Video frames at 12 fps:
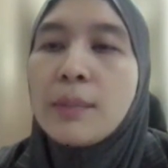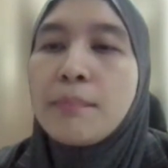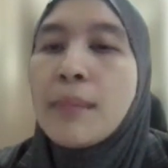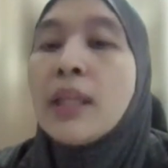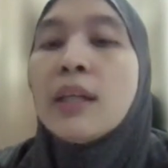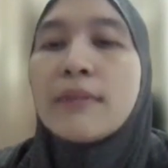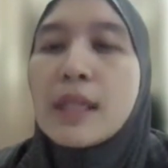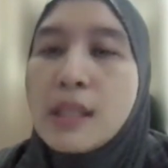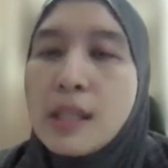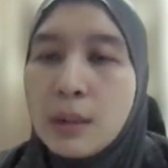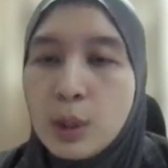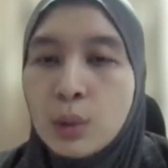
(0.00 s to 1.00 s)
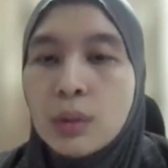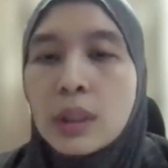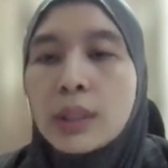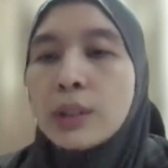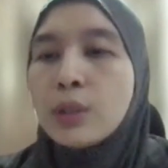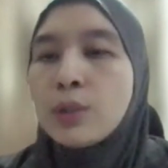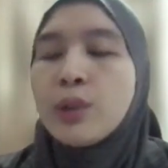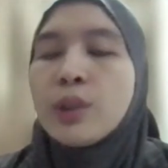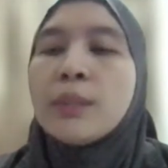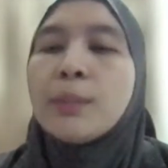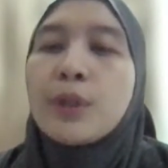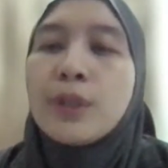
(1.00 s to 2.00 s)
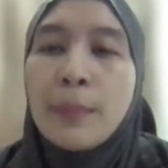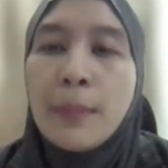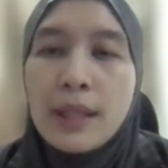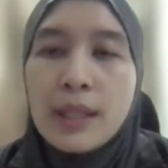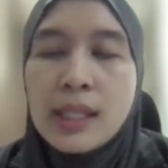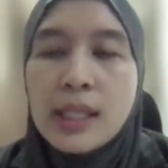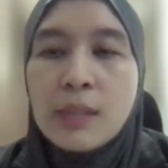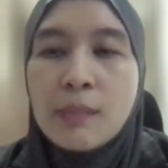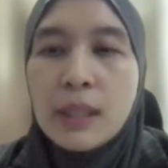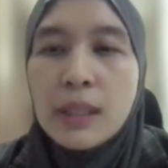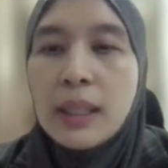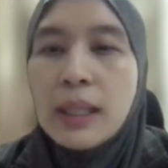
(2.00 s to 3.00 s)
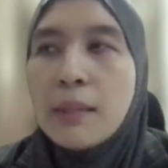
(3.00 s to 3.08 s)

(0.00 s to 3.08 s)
many of us now do during the pre-Ramadan assessment.